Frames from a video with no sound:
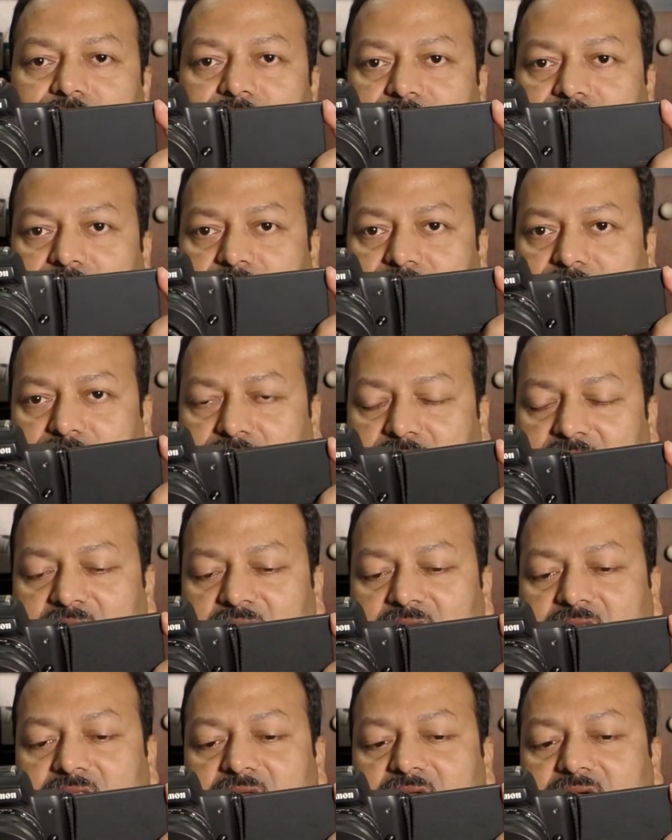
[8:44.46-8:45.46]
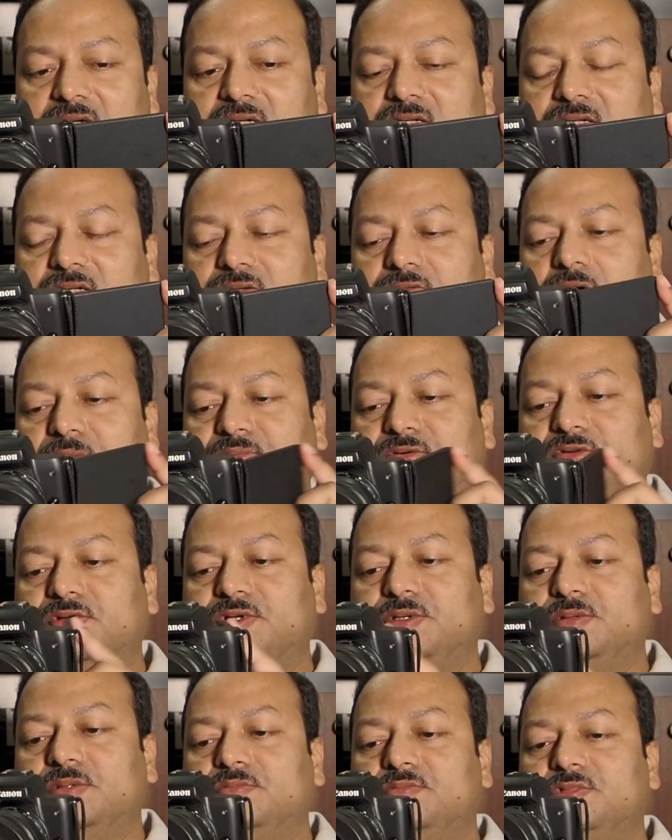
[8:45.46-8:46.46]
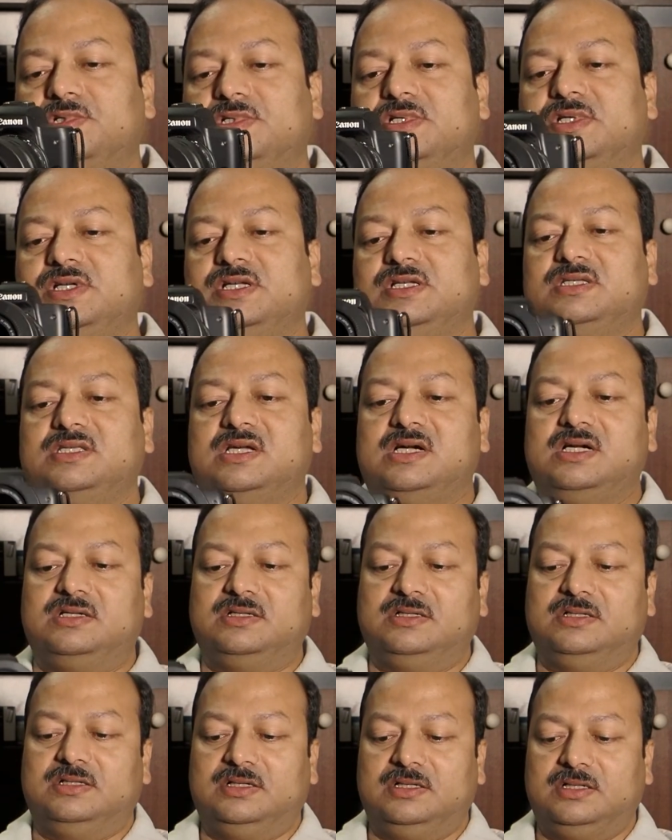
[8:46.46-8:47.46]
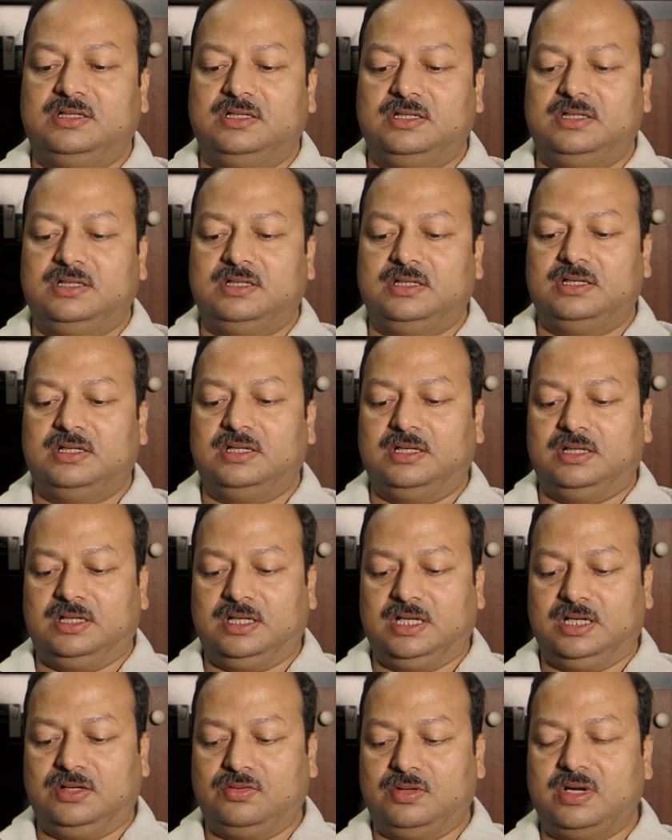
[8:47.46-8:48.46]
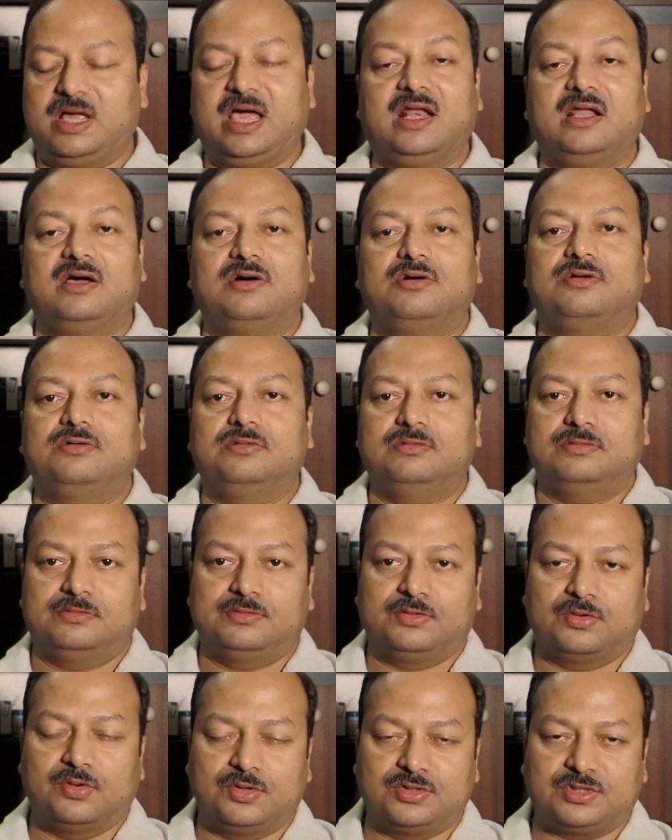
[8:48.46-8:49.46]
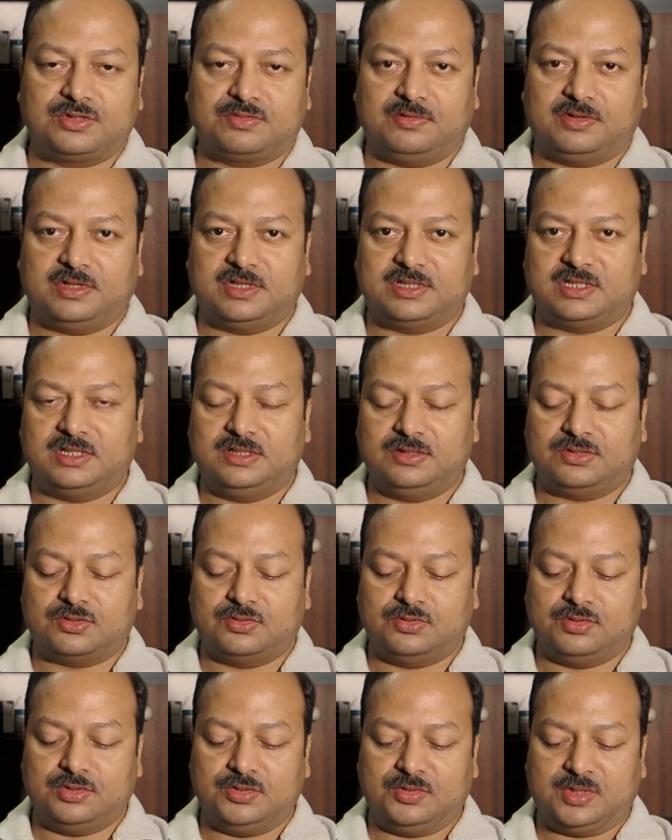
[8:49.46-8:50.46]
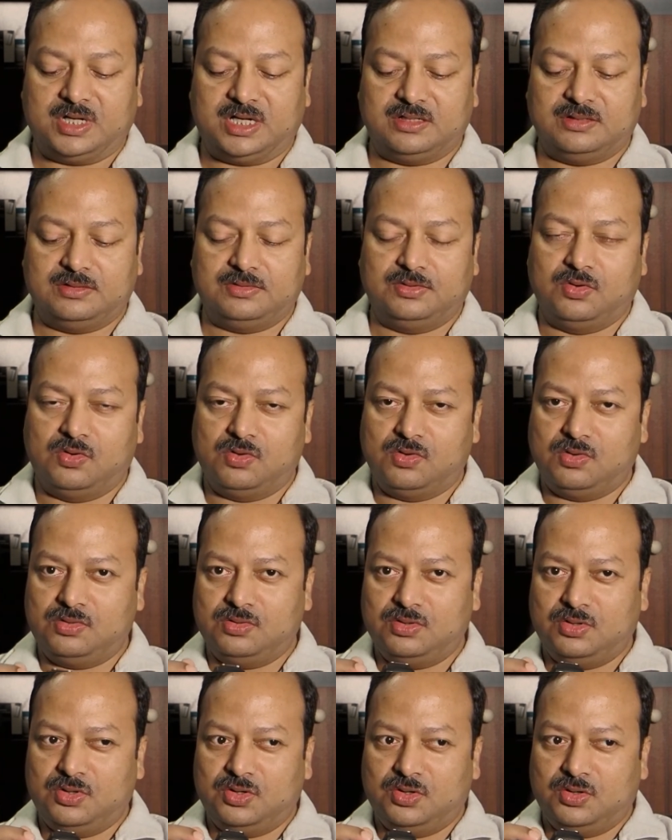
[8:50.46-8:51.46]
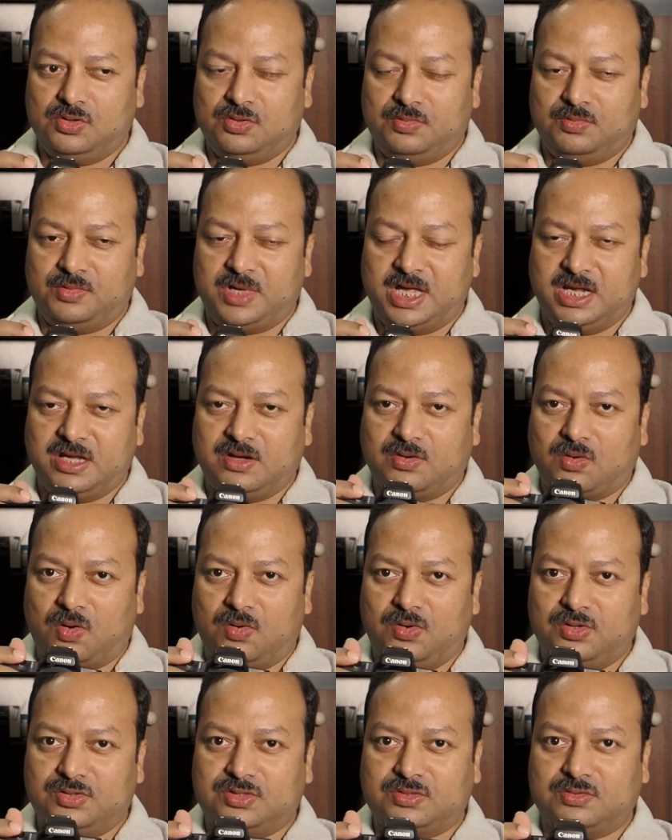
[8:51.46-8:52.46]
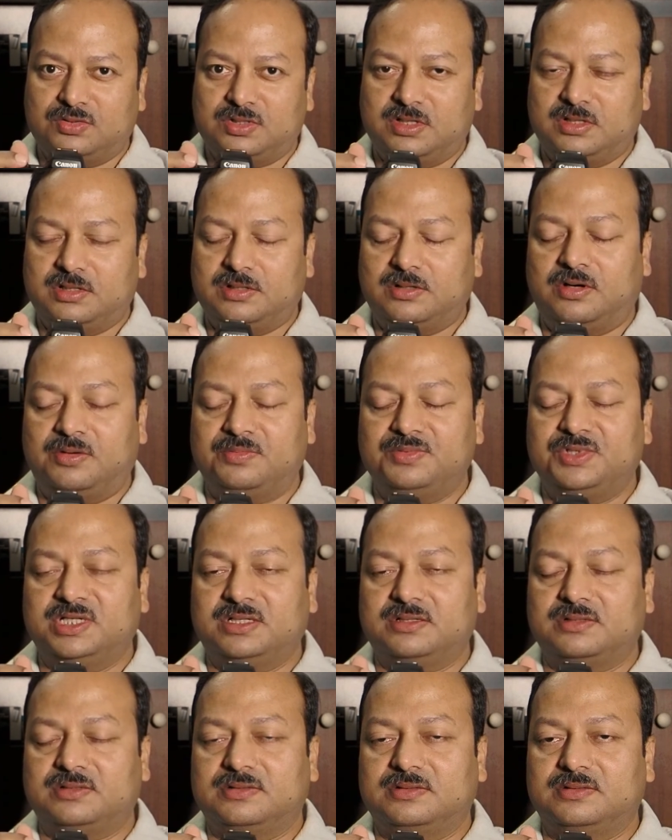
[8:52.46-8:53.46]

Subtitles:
The thing that you have to remember is that it will allow close focusing, so you can go very close to the object,